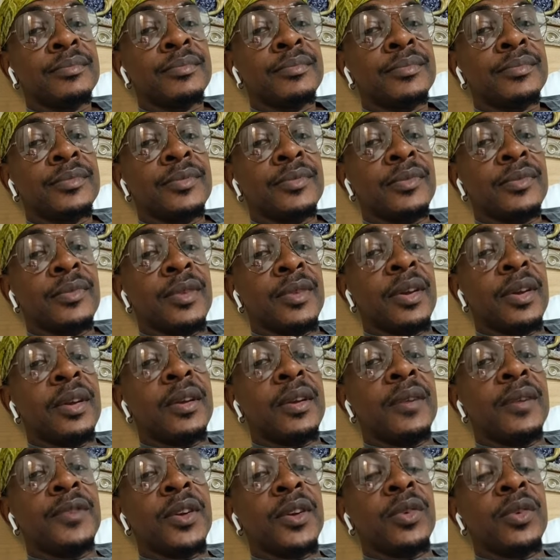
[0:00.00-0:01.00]
You love
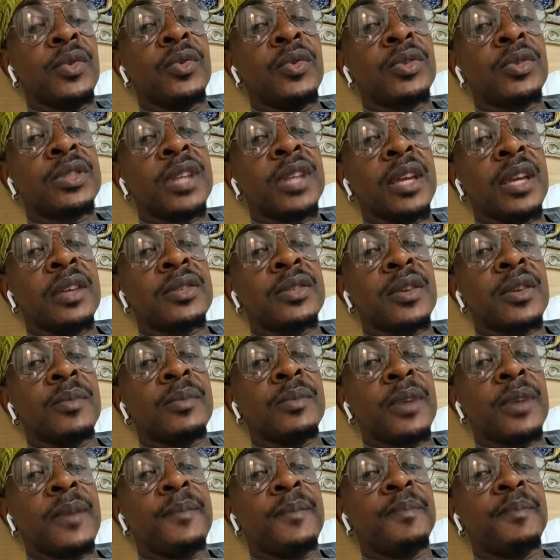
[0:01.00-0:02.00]
your Gucci and your something
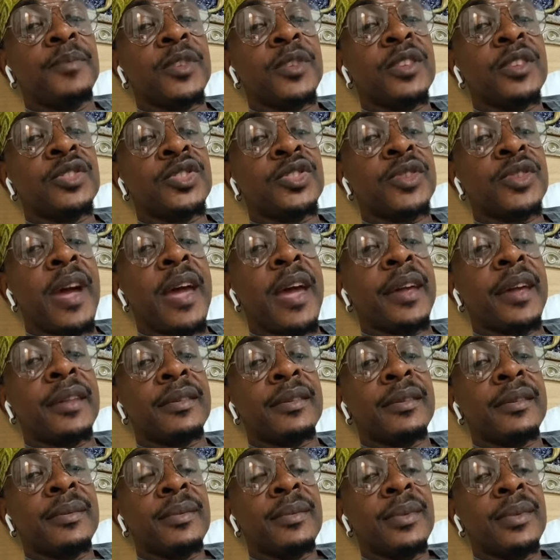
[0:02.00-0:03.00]
them? Try it.
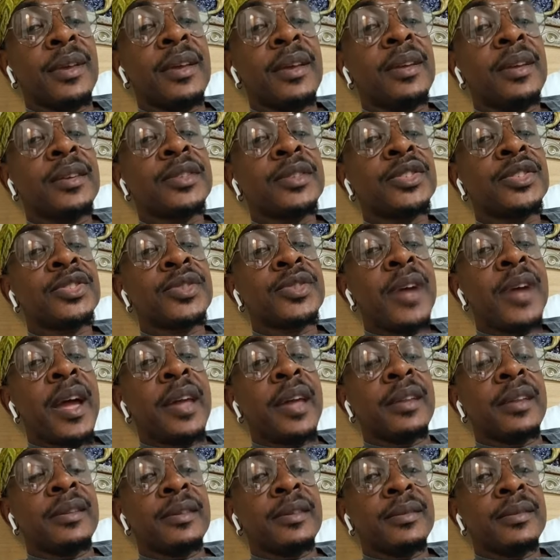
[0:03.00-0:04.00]
Try it.